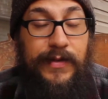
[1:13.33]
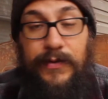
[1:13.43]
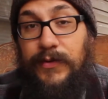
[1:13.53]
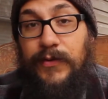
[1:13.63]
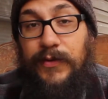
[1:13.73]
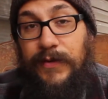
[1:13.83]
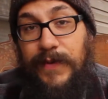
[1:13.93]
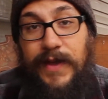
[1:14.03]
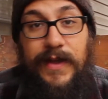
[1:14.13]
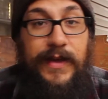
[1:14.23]
and those are going to
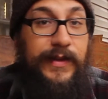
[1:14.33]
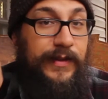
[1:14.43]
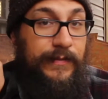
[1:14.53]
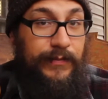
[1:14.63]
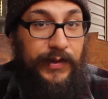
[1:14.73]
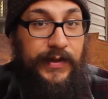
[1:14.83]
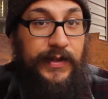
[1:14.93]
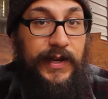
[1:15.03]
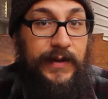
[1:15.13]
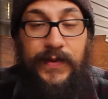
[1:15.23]
be simplicity,